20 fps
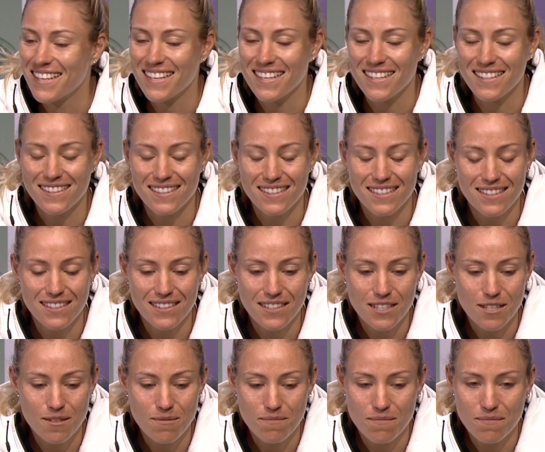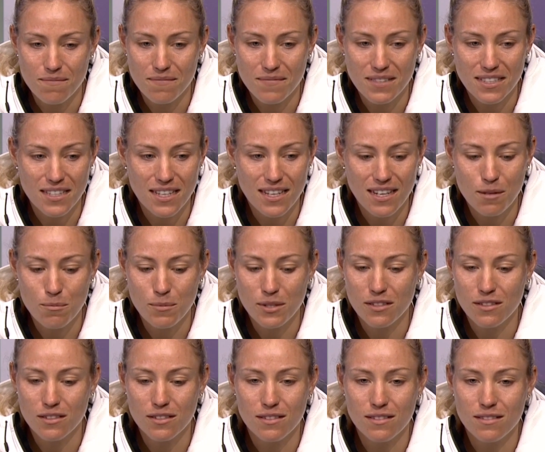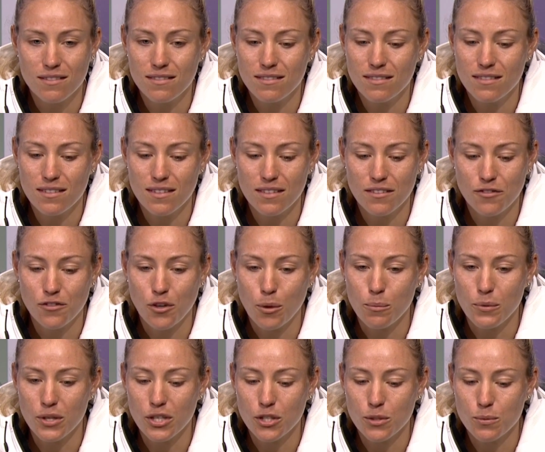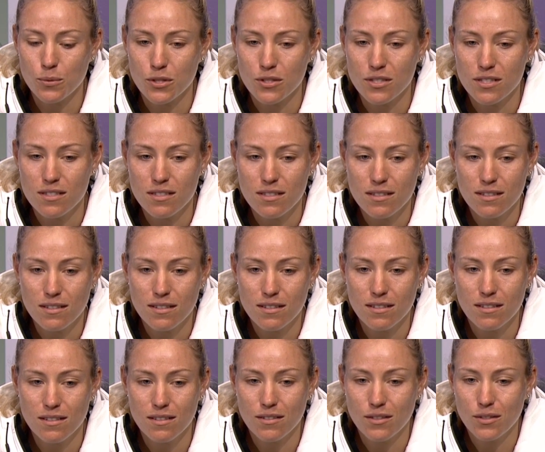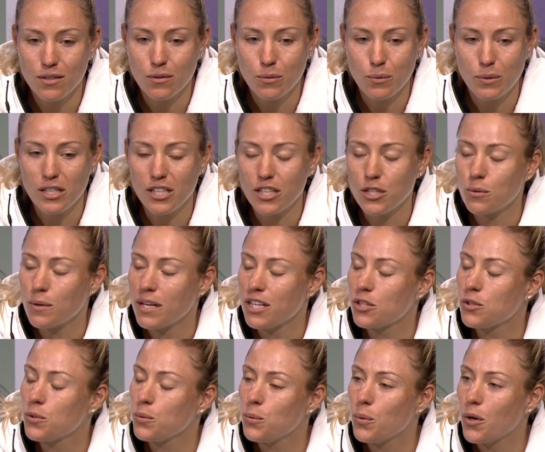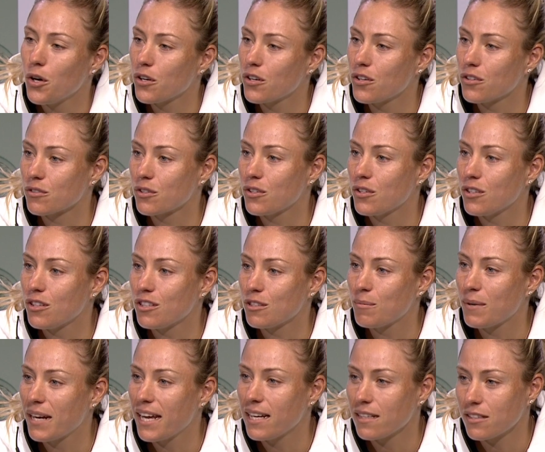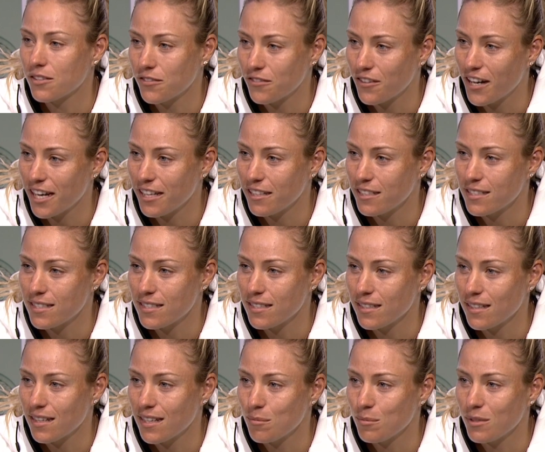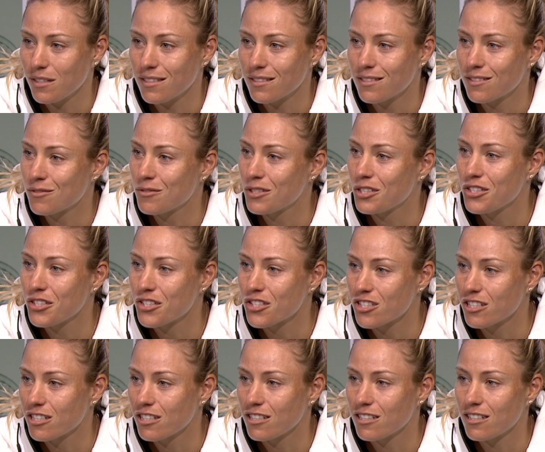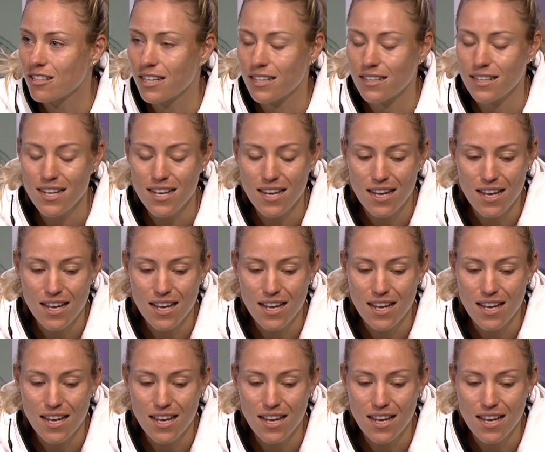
And yeah, I mean, for me, it was really great to walk on court playing the finals here. I mean, it's traditional, and